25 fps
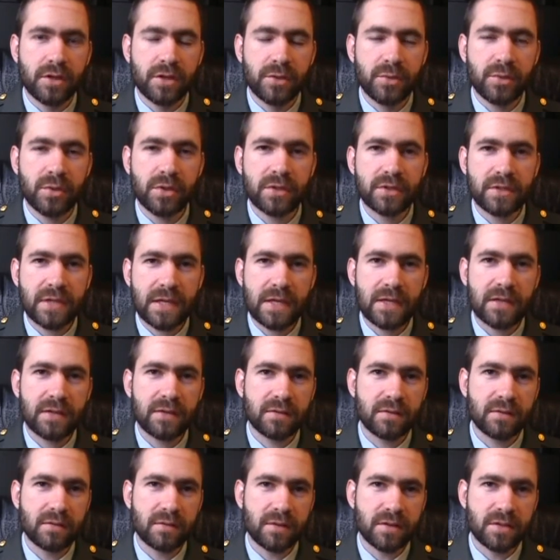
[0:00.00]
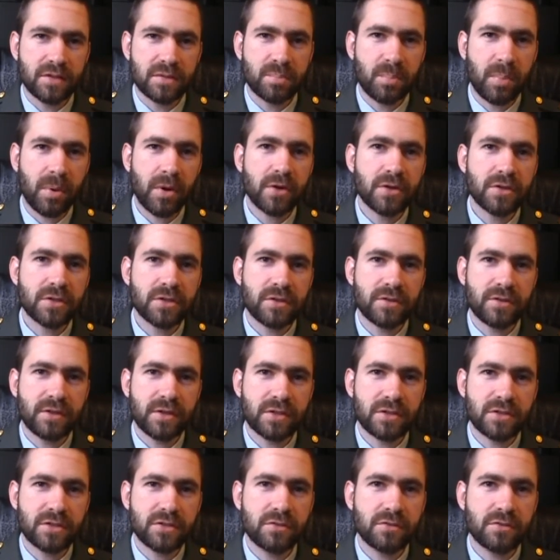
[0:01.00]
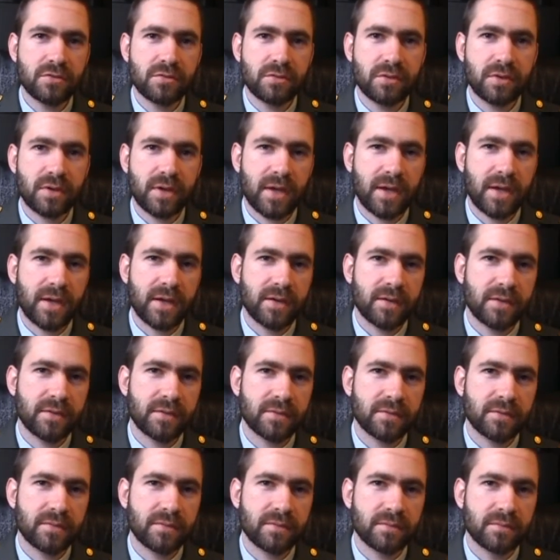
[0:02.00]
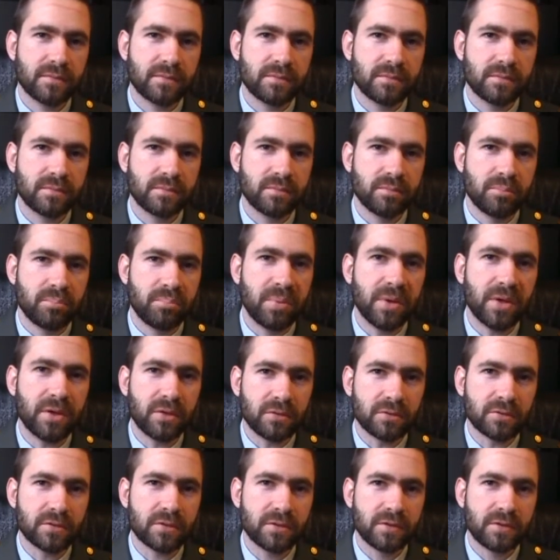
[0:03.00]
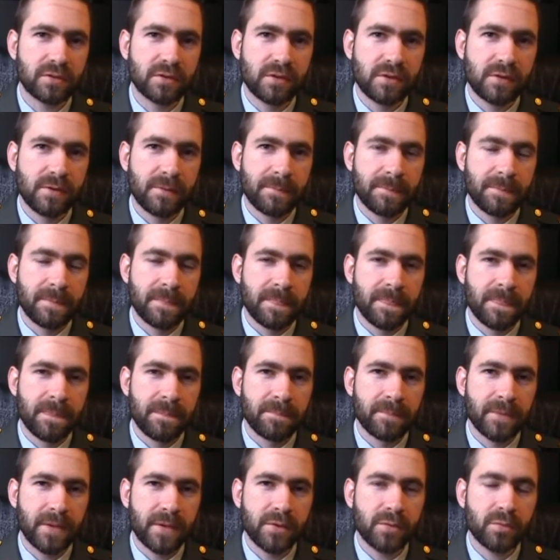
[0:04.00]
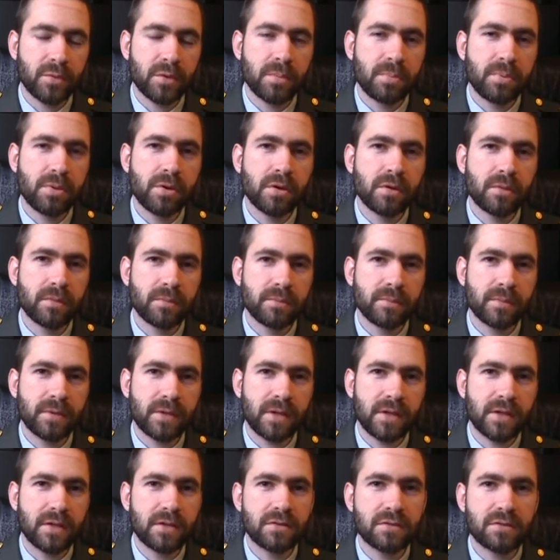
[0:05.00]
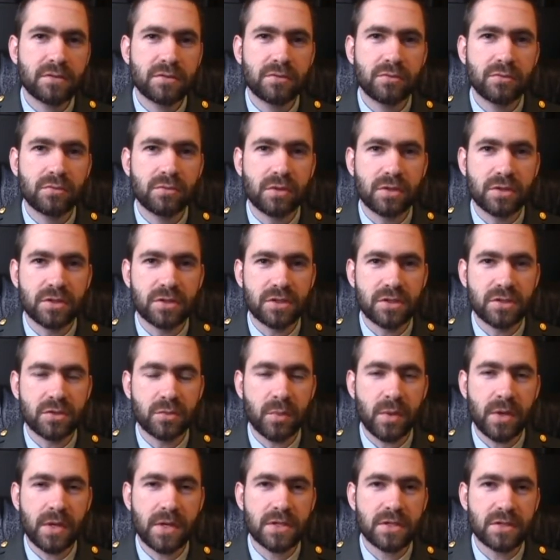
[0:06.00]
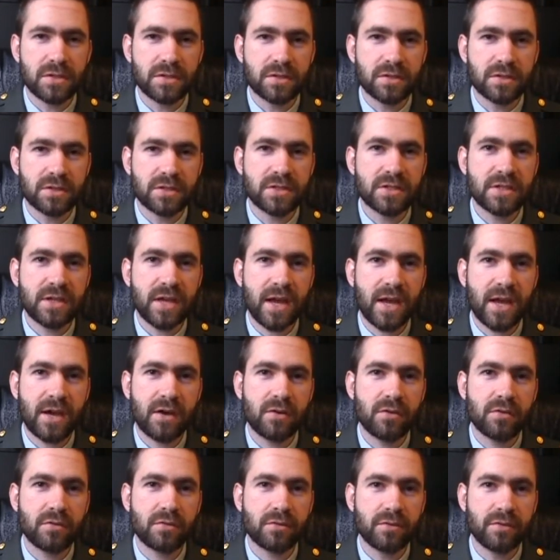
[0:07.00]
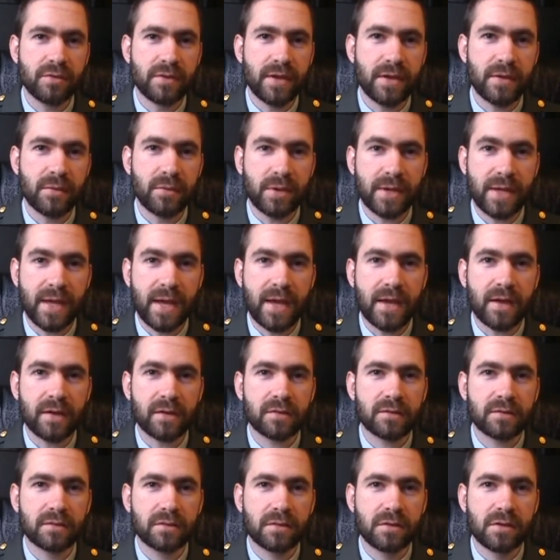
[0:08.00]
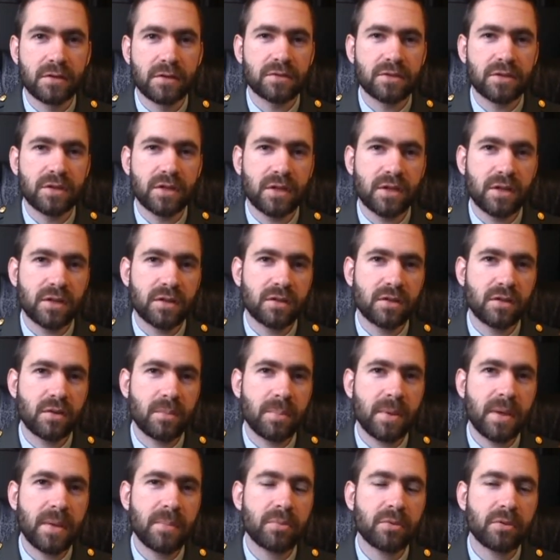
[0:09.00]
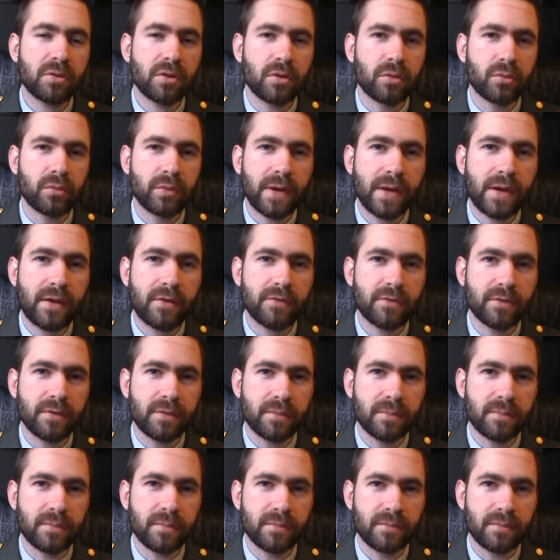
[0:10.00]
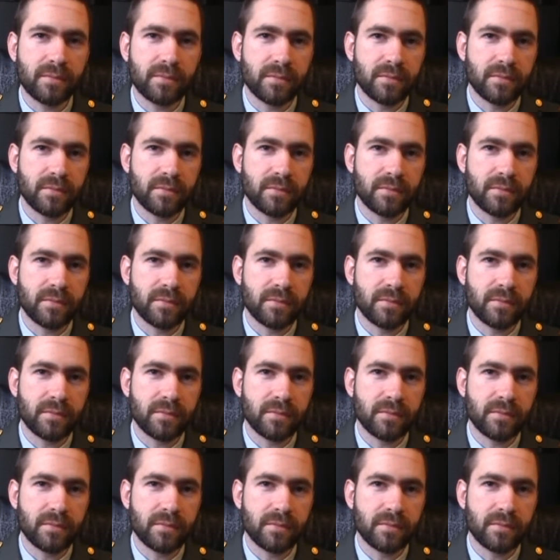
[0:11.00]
you want to take this person that you have built and you want to put them into a situation to see how they react. And the people around them,